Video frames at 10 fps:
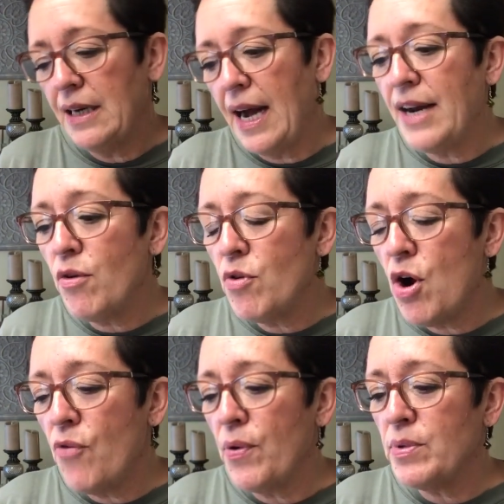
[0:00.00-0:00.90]
I don't
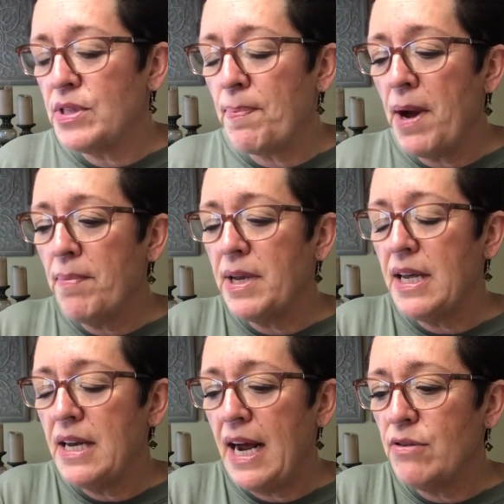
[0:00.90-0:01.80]
know if it was the
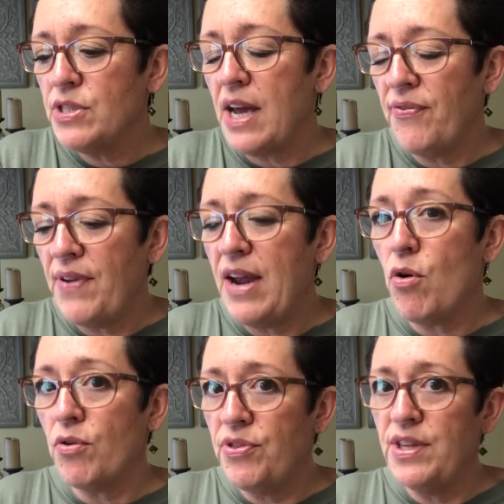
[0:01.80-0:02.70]
Pumpkin House Cafe
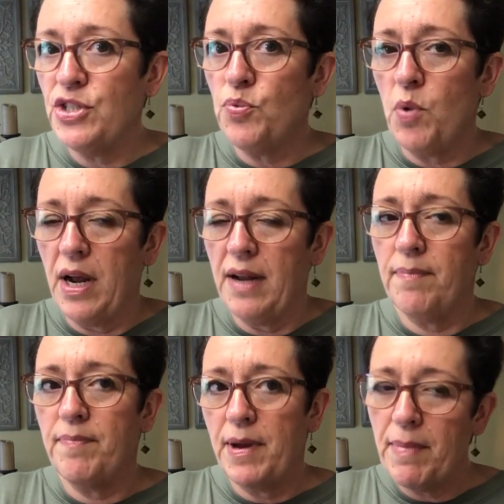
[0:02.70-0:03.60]
or this
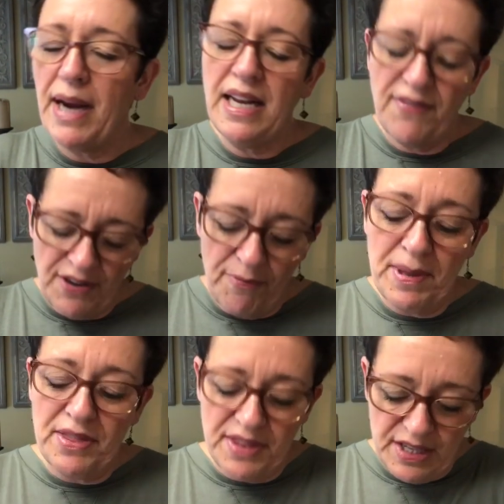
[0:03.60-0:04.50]
one. It might even have
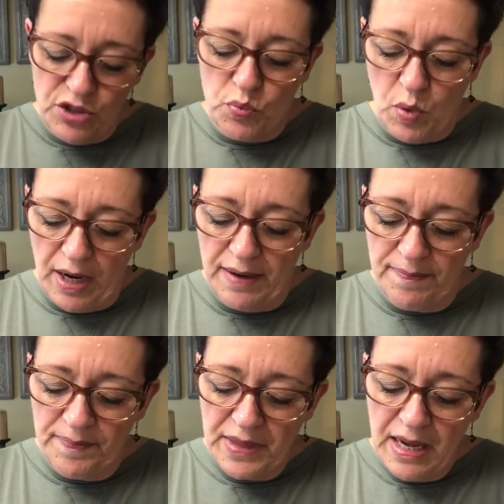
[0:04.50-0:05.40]
been this one.
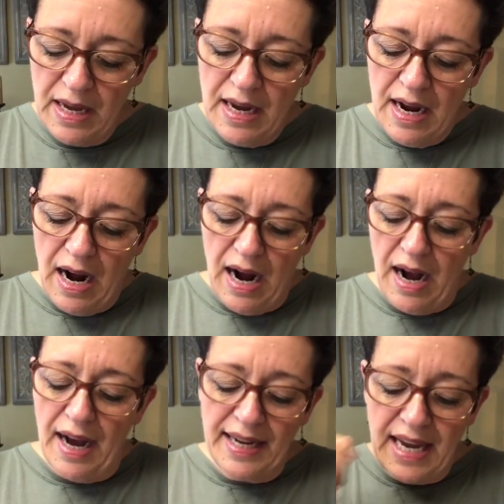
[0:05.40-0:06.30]

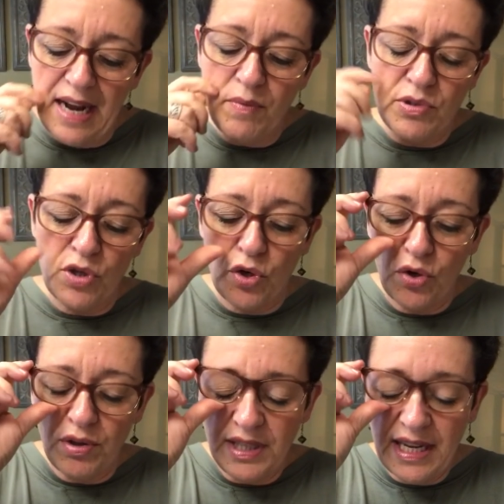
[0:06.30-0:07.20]
Again, it was
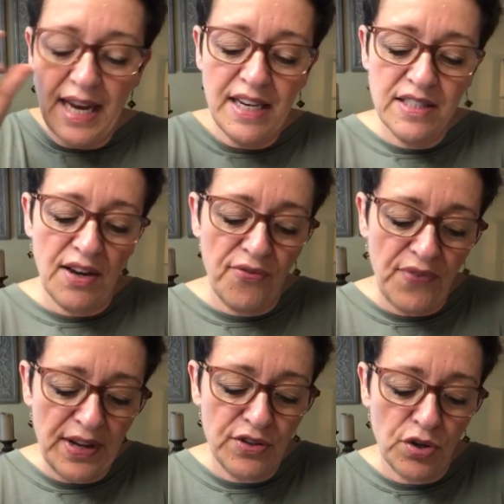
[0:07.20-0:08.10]
early days of
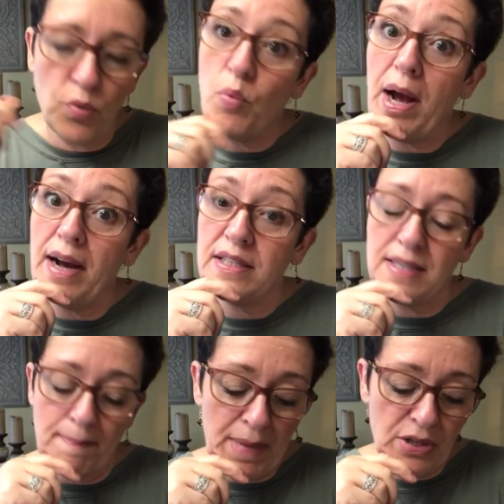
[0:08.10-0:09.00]
vendor
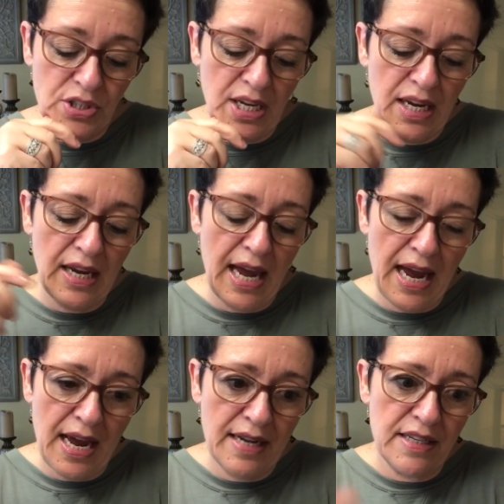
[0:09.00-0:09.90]
wax melting,
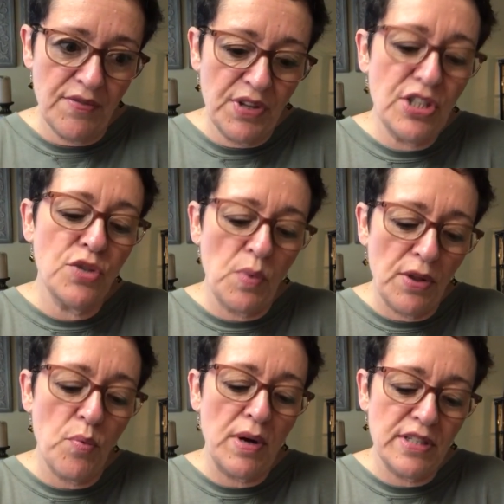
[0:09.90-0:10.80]
and this is one
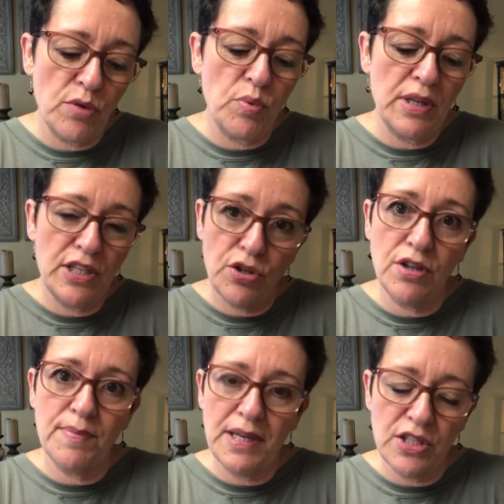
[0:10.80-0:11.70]
of the ones that really
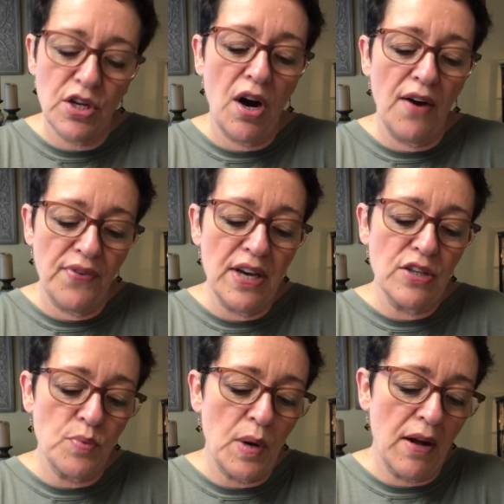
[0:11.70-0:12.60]
turned me into coffee
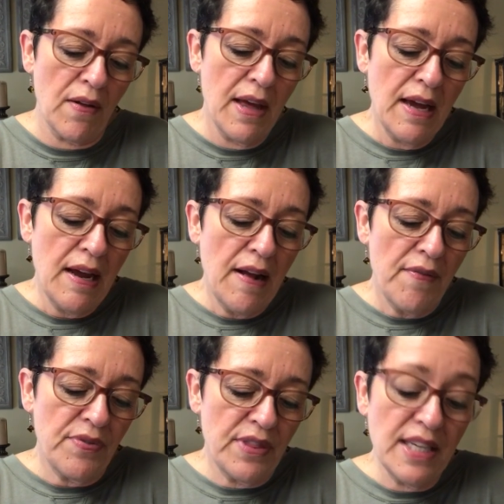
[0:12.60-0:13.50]
as well.
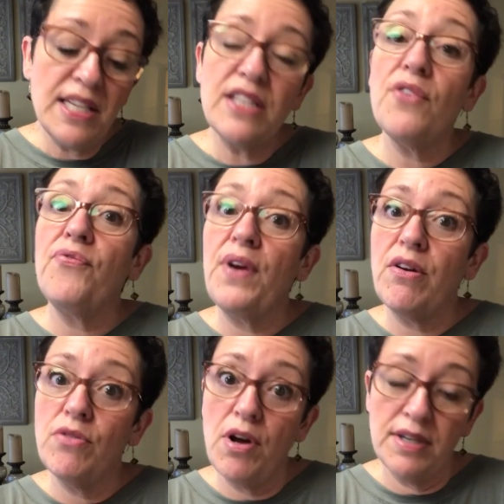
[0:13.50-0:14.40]
This has a
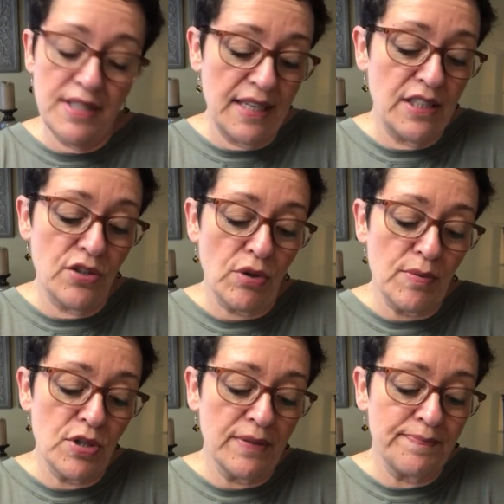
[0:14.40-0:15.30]
very long scent
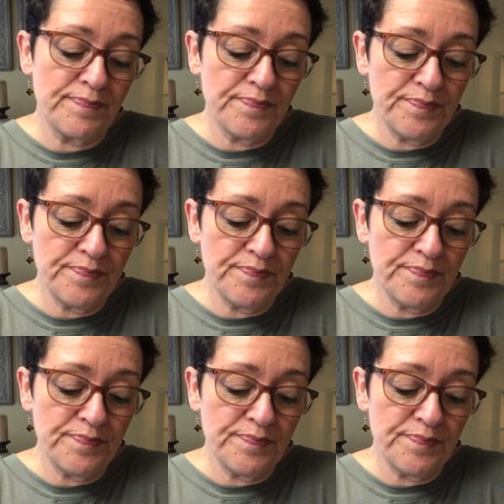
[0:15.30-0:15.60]
description